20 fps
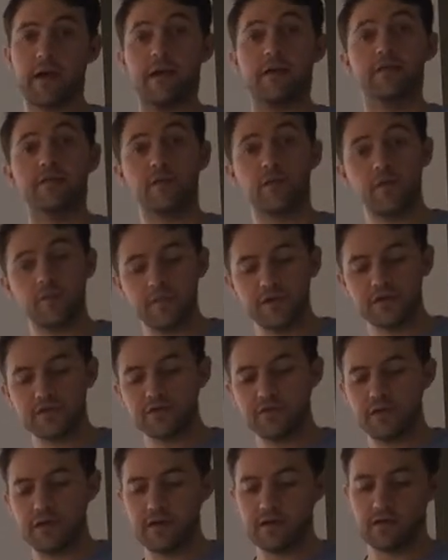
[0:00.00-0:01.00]
Okay, so when we're
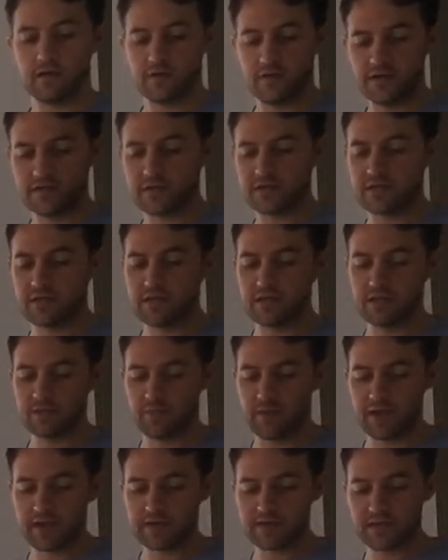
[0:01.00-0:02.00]
doing questions,
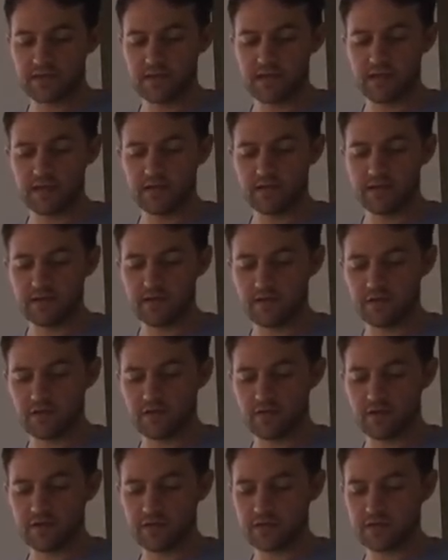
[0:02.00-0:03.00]
back to here, the
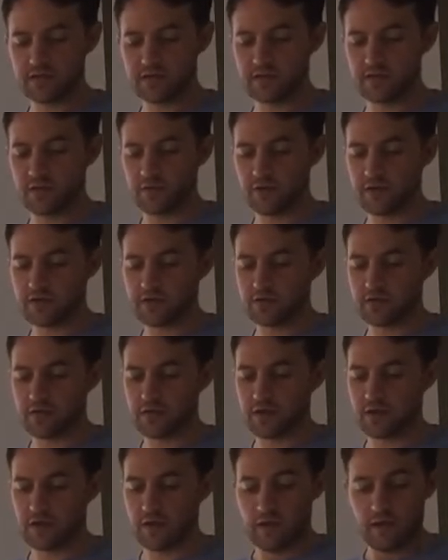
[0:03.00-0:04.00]
questions that we're
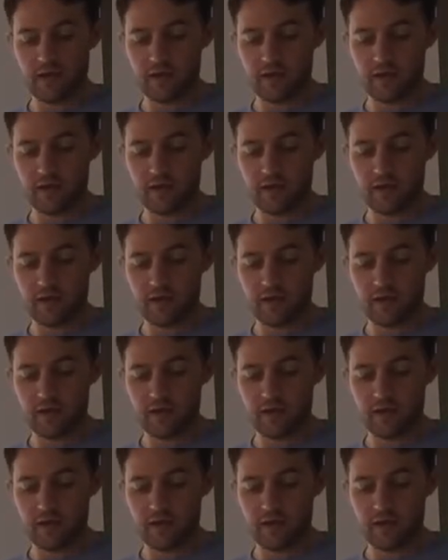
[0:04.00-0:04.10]
doing.